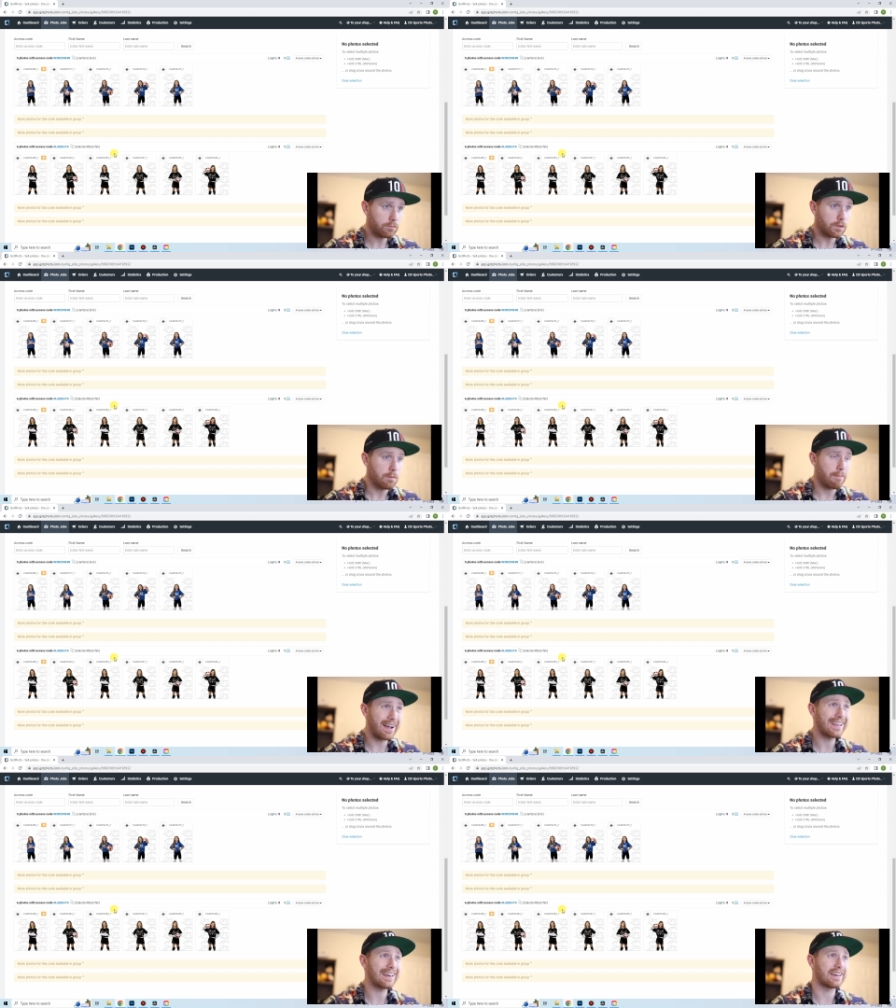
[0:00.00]
my
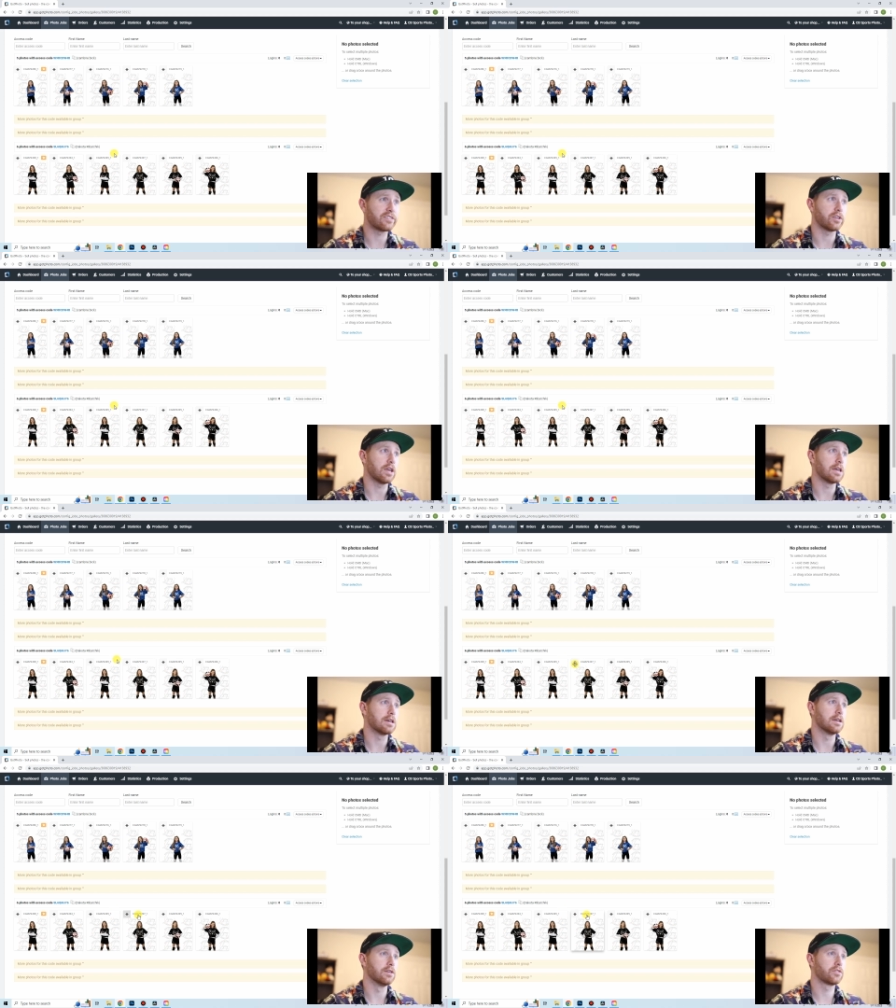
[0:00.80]
guess
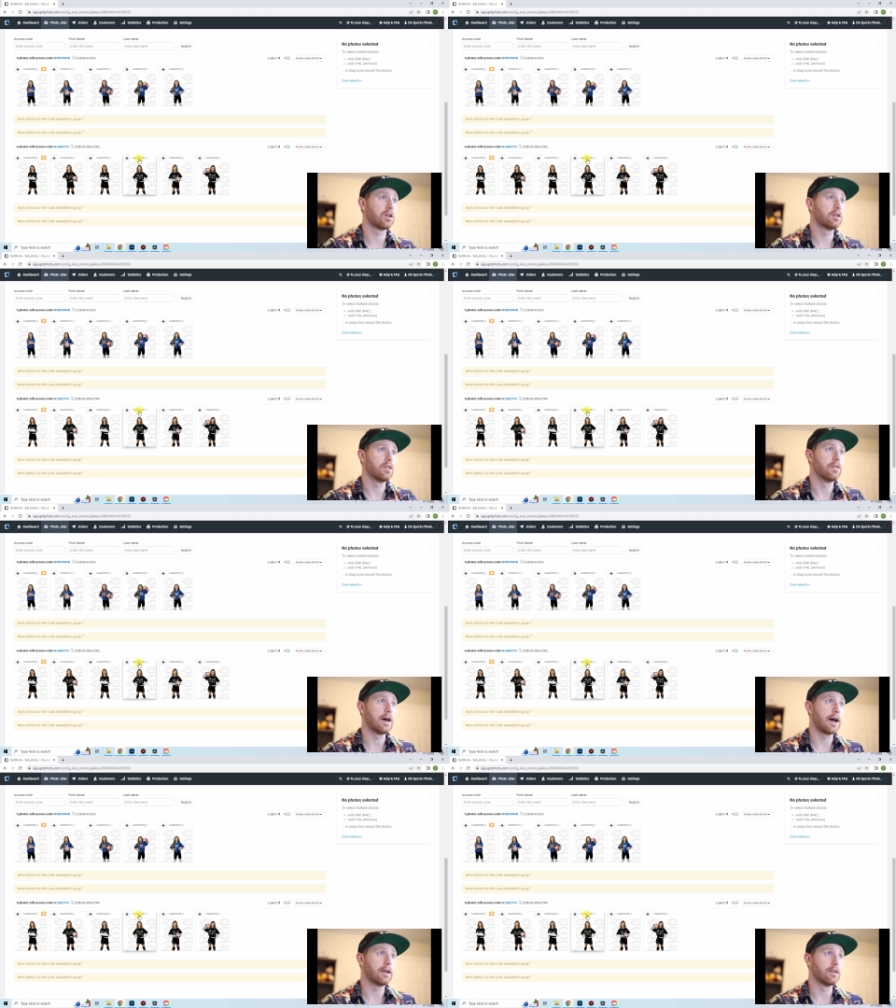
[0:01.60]
is
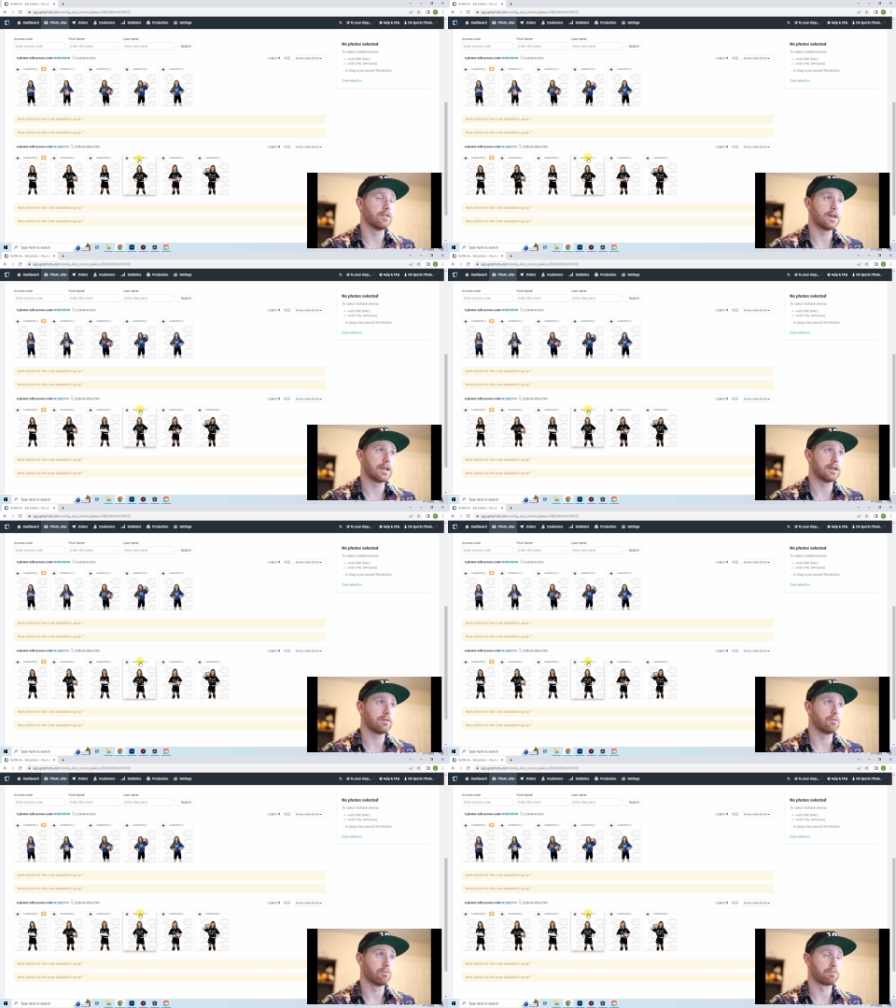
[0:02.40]
that they
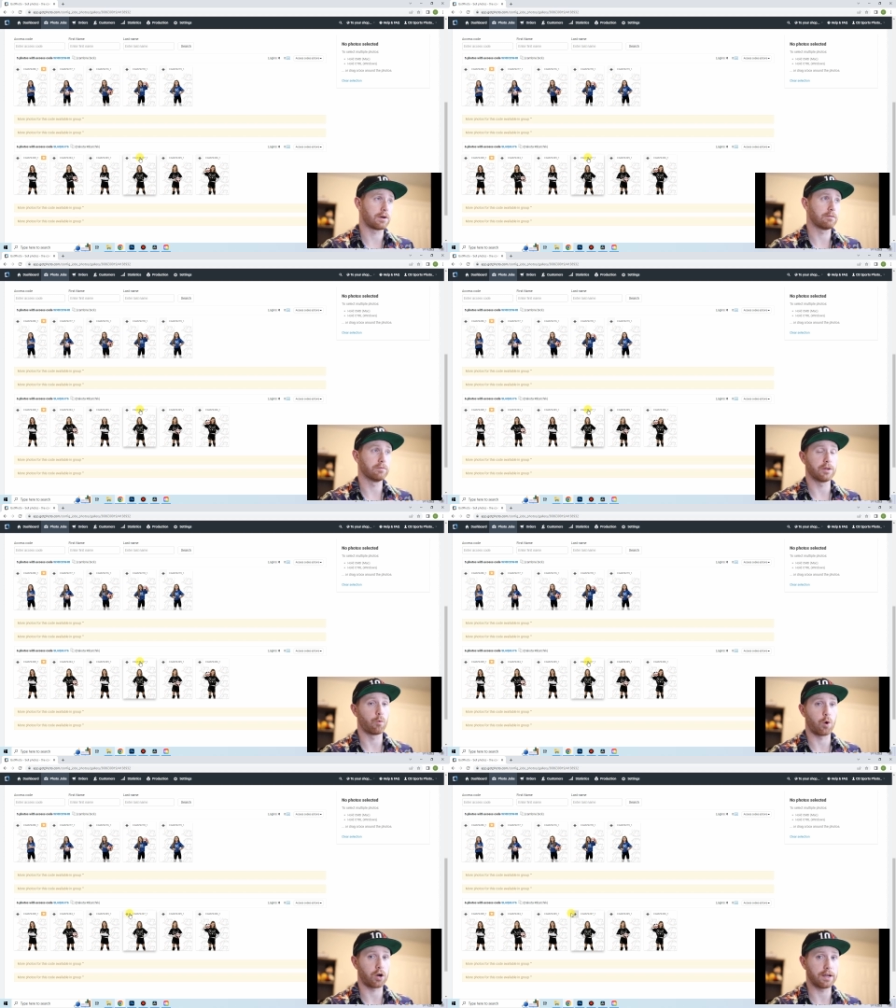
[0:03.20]
probably
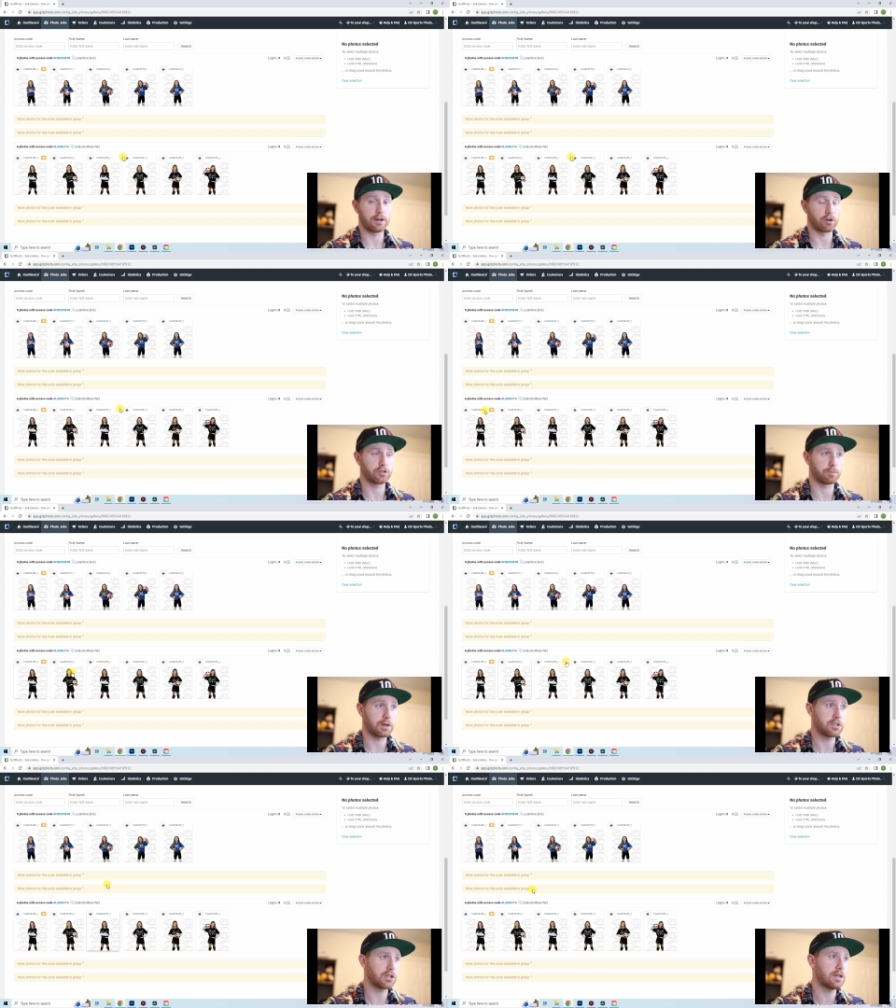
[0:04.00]
weren't in our
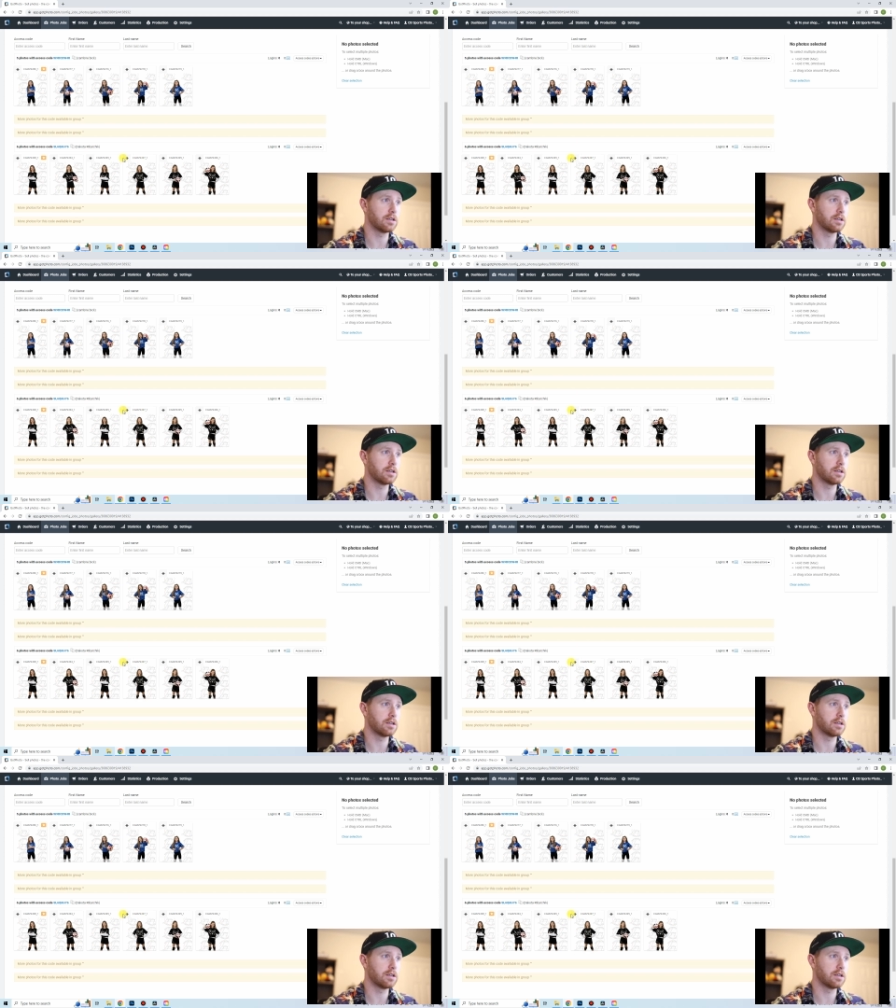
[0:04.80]
spreadsheet,